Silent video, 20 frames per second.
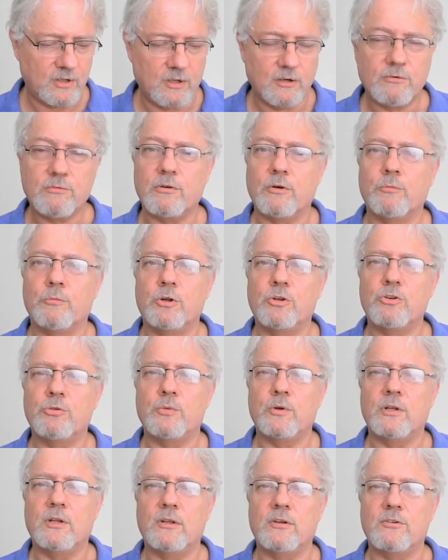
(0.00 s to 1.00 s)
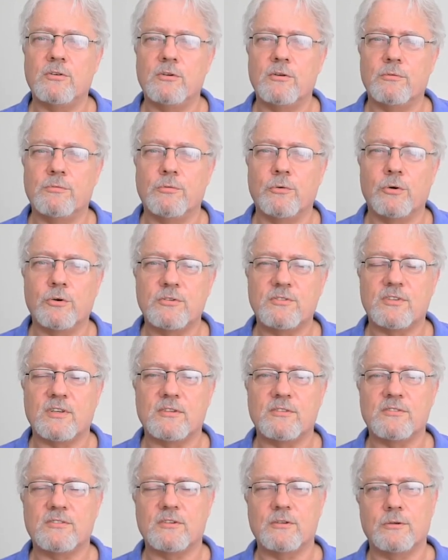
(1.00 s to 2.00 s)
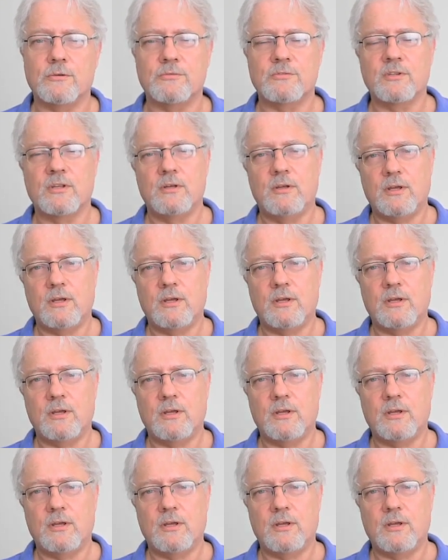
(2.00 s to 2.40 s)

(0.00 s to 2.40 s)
from which we need to divorce ourselves